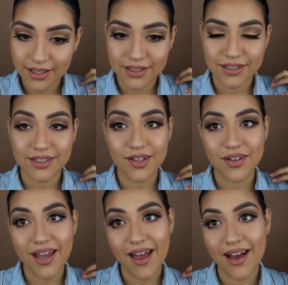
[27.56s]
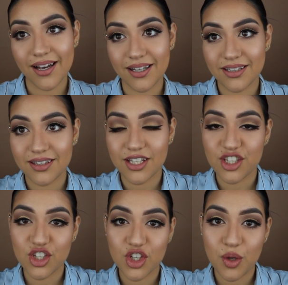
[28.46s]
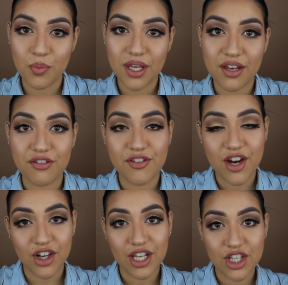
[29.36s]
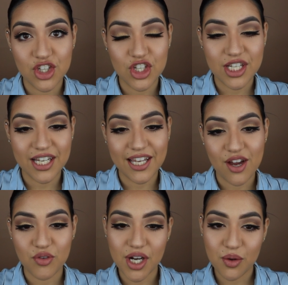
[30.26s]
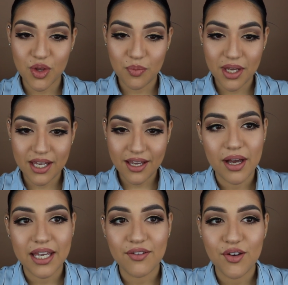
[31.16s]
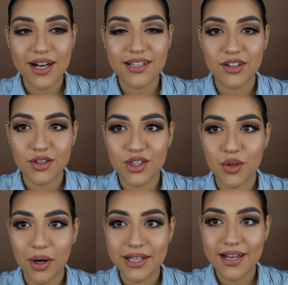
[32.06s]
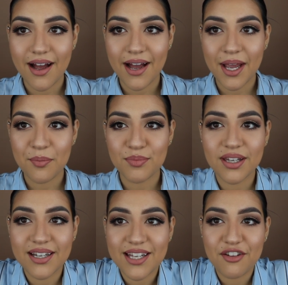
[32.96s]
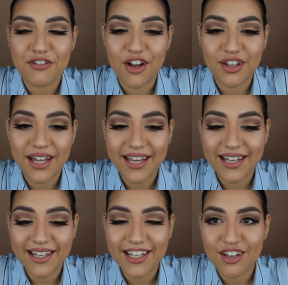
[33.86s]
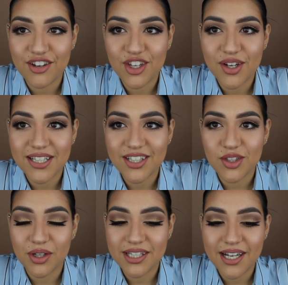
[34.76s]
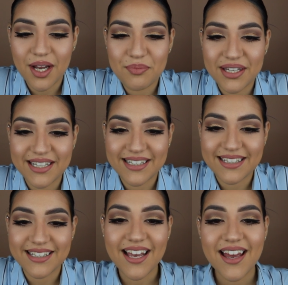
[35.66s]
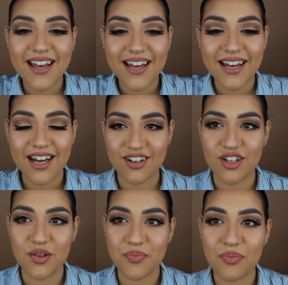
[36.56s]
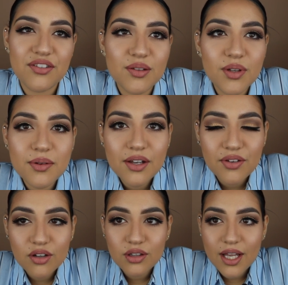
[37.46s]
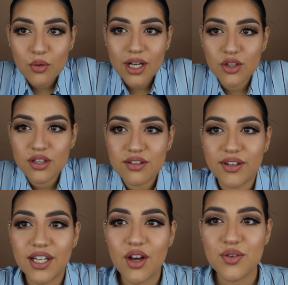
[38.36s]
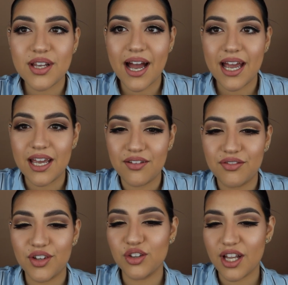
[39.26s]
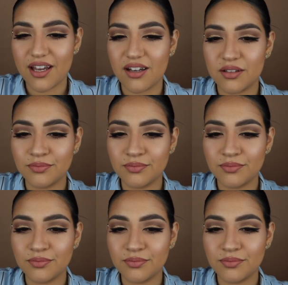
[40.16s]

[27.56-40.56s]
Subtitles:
So yeah, this is gonna be a very interesting get ready with me. I gave you guys a little story time because I felt like giving you guys a story time because I don't know. Sometimes I feel like when I do these videos, I feel like